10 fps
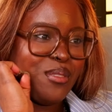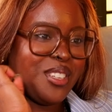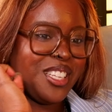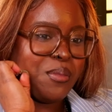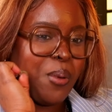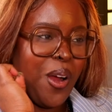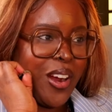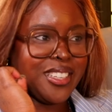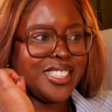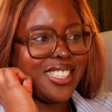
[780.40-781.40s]
from these
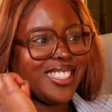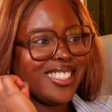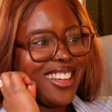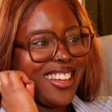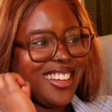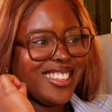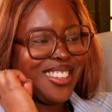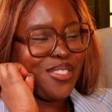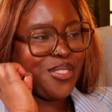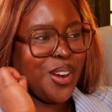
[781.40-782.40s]
parts.
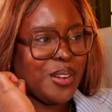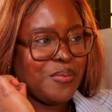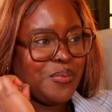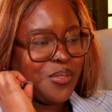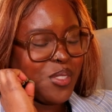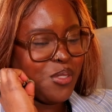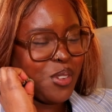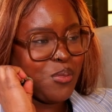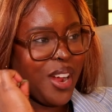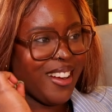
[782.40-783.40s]
You're from
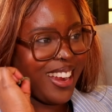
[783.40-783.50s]
where